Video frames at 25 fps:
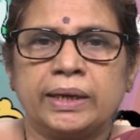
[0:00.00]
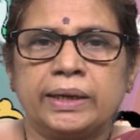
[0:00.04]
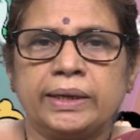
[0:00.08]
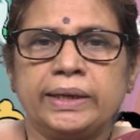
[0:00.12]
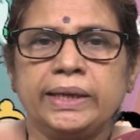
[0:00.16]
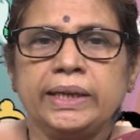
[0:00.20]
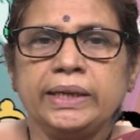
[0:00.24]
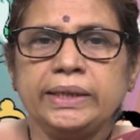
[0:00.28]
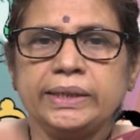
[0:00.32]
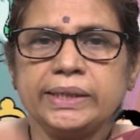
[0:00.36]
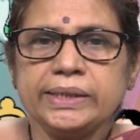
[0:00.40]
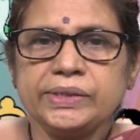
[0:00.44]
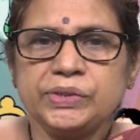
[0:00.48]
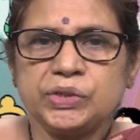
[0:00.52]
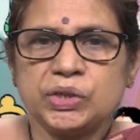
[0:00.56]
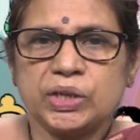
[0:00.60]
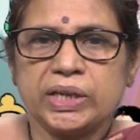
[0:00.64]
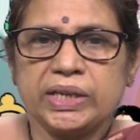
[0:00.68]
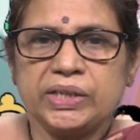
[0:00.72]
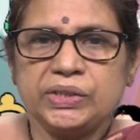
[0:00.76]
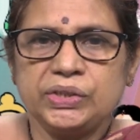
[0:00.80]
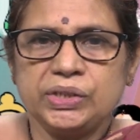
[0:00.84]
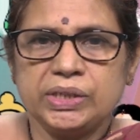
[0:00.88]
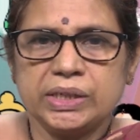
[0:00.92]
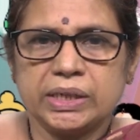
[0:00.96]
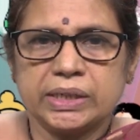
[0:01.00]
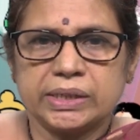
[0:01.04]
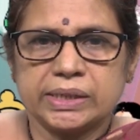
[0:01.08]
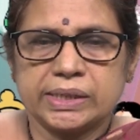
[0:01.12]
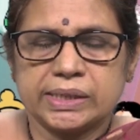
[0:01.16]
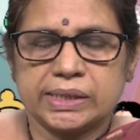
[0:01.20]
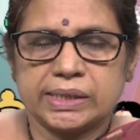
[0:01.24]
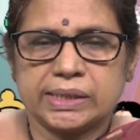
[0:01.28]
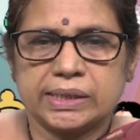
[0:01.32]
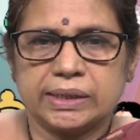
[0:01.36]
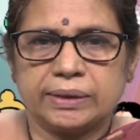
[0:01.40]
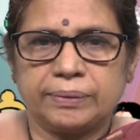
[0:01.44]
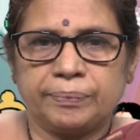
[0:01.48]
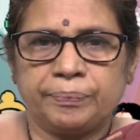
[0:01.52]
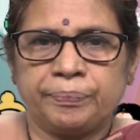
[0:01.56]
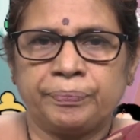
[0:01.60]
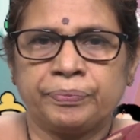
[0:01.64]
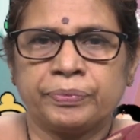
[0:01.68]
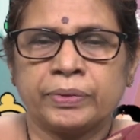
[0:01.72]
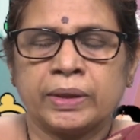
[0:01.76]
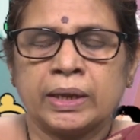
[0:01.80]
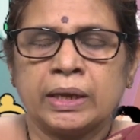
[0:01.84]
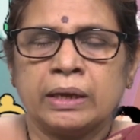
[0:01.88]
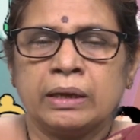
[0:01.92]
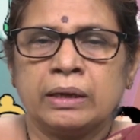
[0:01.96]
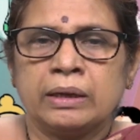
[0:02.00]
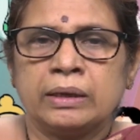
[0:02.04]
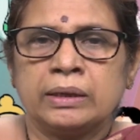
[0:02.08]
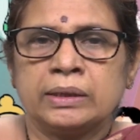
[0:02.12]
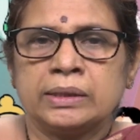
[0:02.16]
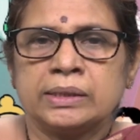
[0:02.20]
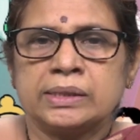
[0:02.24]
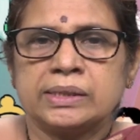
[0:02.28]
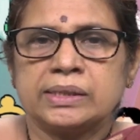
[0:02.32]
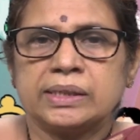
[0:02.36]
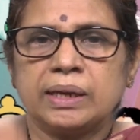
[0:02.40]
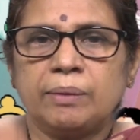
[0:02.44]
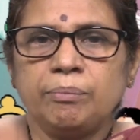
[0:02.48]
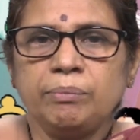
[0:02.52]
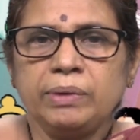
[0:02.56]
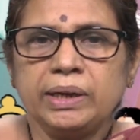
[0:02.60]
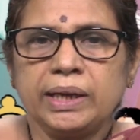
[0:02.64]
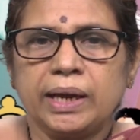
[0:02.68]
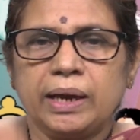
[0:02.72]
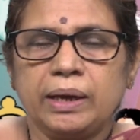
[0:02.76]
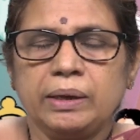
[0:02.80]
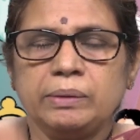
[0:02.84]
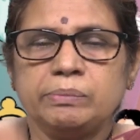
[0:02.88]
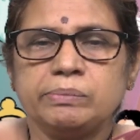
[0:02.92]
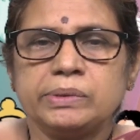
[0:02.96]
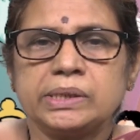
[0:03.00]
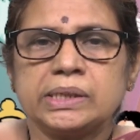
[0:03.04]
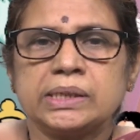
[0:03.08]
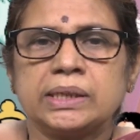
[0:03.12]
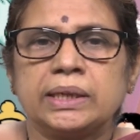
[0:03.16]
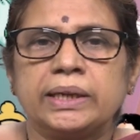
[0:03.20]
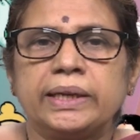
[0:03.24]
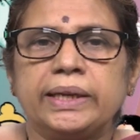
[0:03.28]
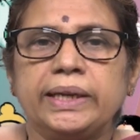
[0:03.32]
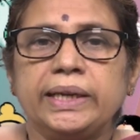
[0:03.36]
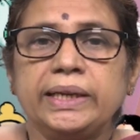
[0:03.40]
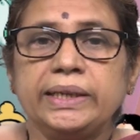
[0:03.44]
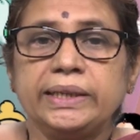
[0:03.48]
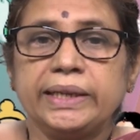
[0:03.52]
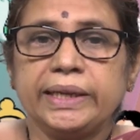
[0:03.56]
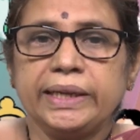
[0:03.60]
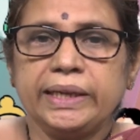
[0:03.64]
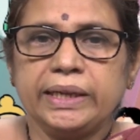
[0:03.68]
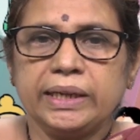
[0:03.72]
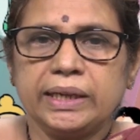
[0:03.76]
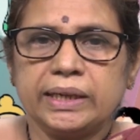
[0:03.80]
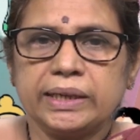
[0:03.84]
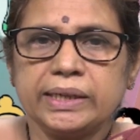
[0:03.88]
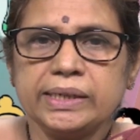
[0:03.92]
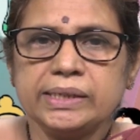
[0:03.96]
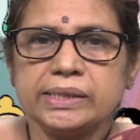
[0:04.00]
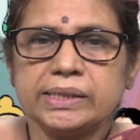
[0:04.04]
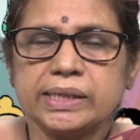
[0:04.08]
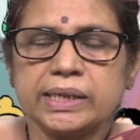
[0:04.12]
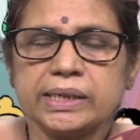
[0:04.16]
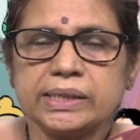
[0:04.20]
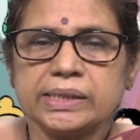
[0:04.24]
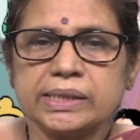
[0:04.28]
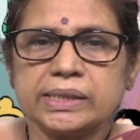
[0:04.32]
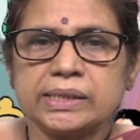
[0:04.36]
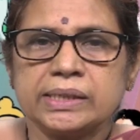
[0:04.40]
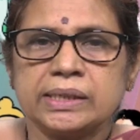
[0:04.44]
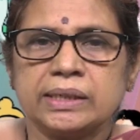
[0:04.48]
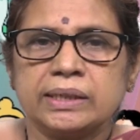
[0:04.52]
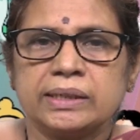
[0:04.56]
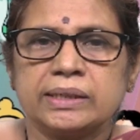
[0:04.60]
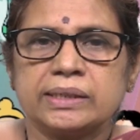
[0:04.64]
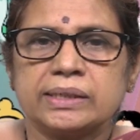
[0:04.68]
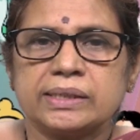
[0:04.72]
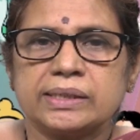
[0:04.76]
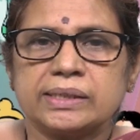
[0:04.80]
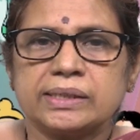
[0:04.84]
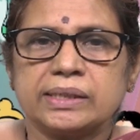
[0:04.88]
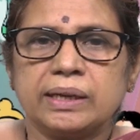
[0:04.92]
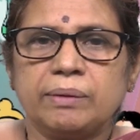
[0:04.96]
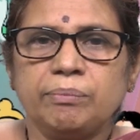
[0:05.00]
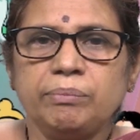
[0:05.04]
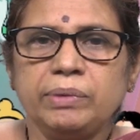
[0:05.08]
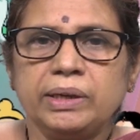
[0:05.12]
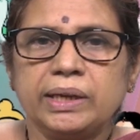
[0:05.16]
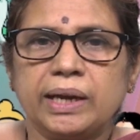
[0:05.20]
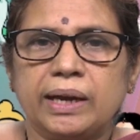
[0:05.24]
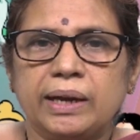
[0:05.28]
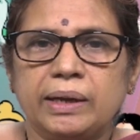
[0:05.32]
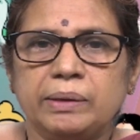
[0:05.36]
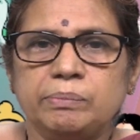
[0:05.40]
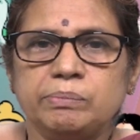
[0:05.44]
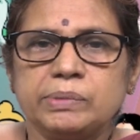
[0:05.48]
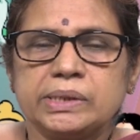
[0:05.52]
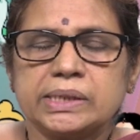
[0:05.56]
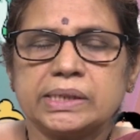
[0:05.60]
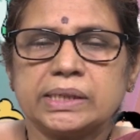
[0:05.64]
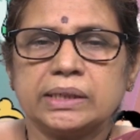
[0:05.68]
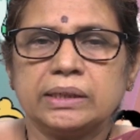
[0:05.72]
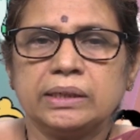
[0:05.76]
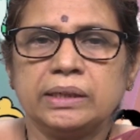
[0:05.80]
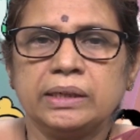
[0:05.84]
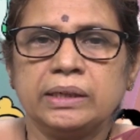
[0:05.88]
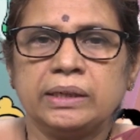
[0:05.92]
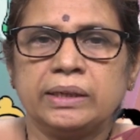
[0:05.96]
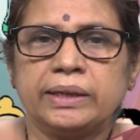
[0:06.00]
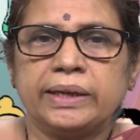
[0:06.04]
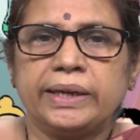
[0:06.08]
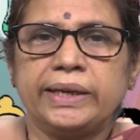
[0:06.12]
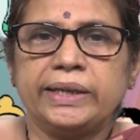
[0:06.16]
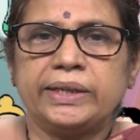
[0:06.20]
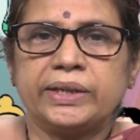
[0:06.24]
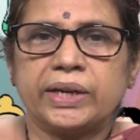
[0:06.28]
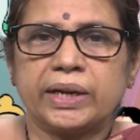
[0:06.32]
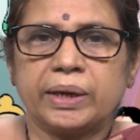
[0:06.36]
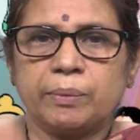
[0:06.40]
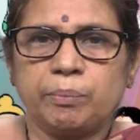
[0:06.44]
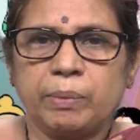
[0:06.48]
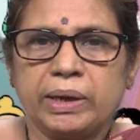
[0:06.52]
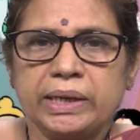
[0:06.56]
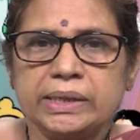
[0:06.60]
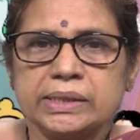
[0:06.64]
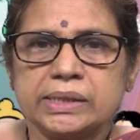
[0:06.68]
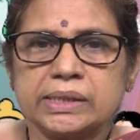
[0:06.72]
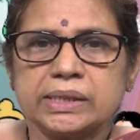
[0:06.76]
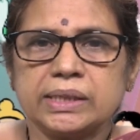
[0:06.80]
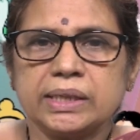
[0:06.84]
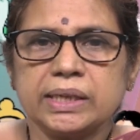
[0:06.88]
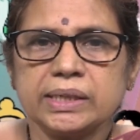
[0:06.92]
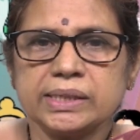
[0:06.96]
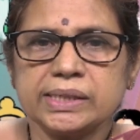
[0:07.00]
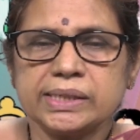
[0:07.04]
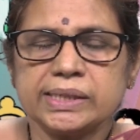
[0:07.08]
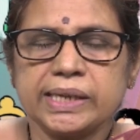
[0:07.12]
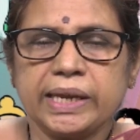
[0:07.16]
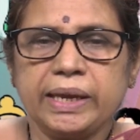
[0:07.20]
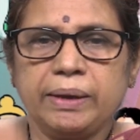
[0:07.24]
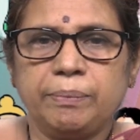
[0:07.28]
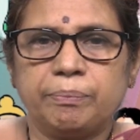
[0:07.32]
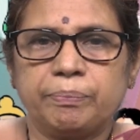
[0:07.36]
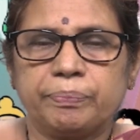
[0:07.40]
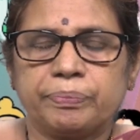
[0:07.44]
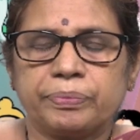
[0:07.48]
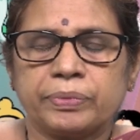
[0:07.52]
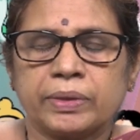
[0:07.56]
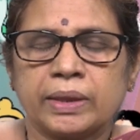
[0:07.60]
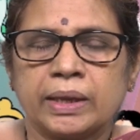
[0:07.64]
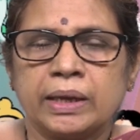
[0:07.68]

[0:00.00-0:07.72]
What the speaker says: It changes. Sometimes it increases, sometimes it remains the same.